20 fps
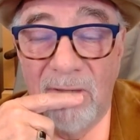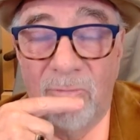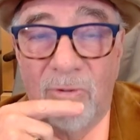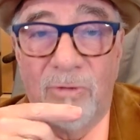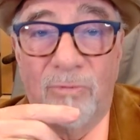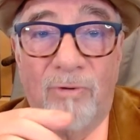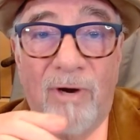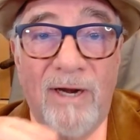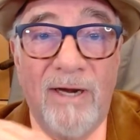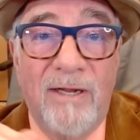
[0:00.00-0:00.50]

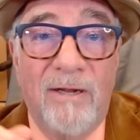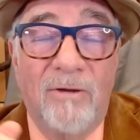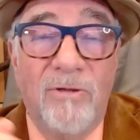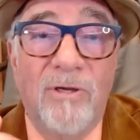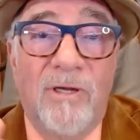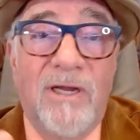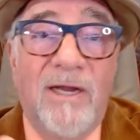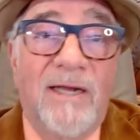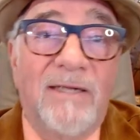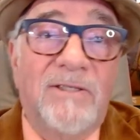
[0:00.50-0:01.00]
With radio,
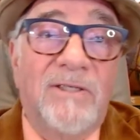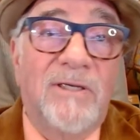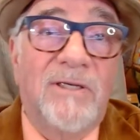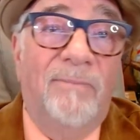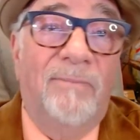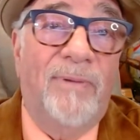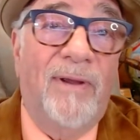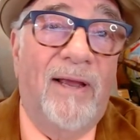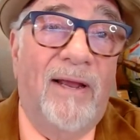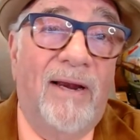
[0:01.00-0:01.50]
you can't
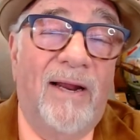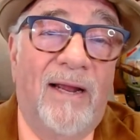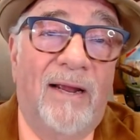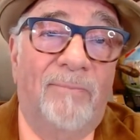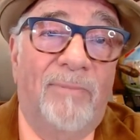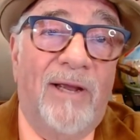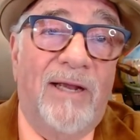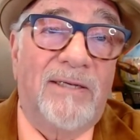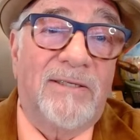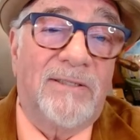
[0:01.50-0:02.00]
skip
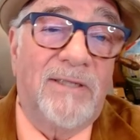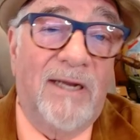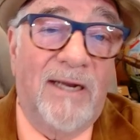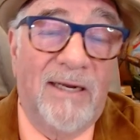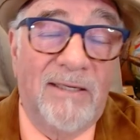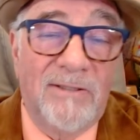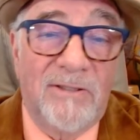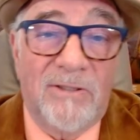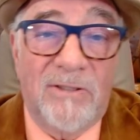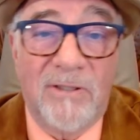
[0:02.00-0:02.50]
past
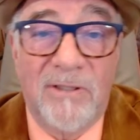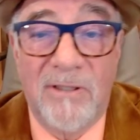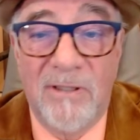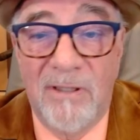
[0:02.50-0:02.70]
ads.